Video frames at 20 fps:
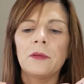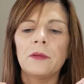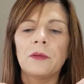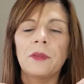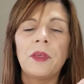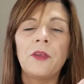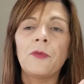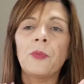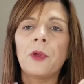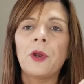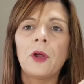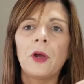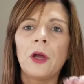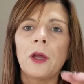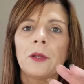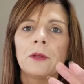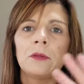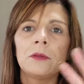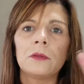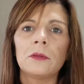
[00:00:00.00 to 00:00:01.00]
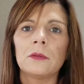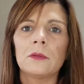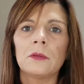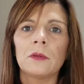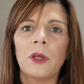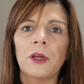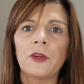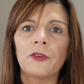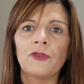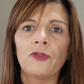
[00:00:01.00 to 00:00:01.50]
These went on
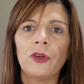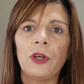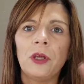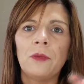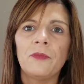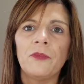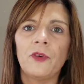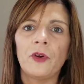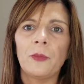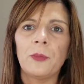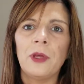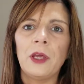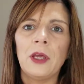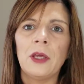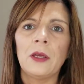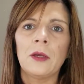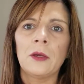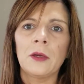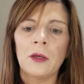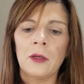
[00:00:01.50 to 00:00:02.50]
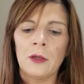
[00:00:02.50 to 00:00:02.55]
like a dream for me.